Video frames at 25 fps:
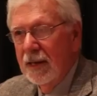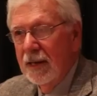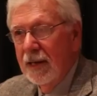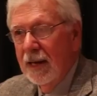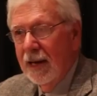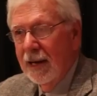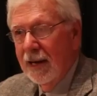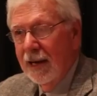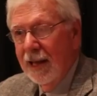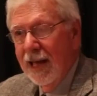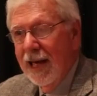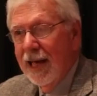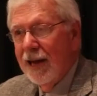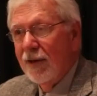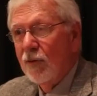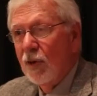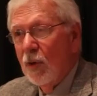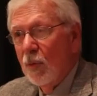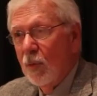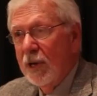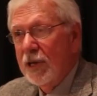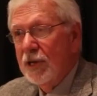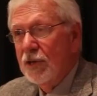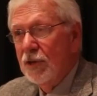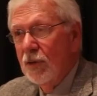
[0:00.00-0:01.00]
And a lot of
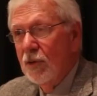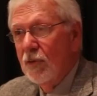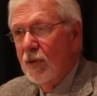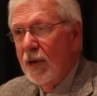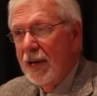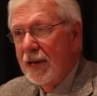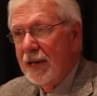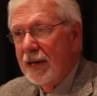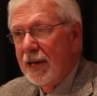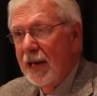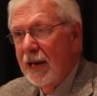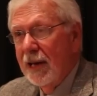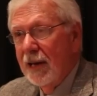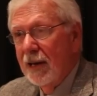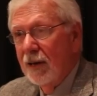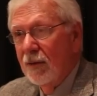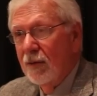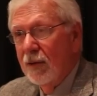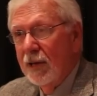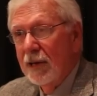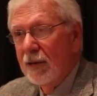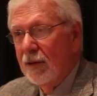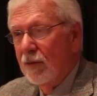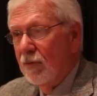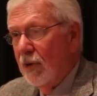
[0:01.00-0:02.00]
what we do right now,
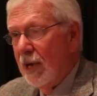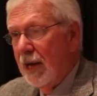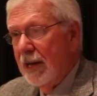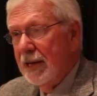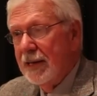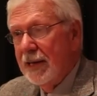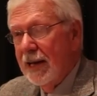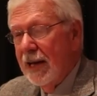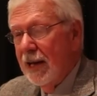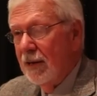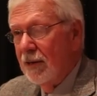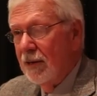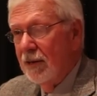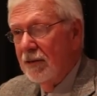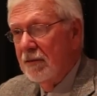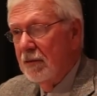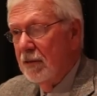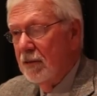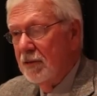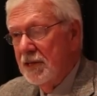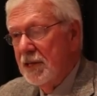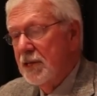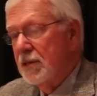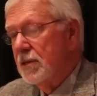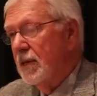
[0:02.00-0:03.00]
we don't write down, or
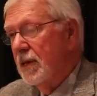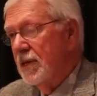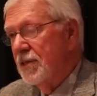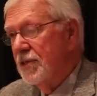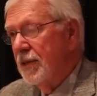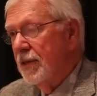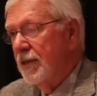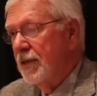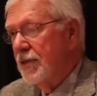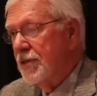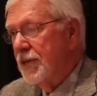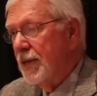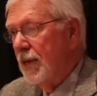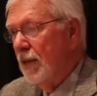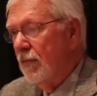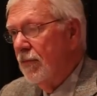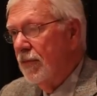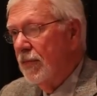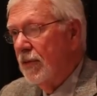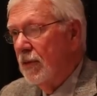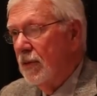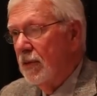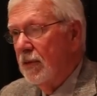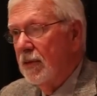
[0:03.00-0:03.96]
we just it's in the cell phone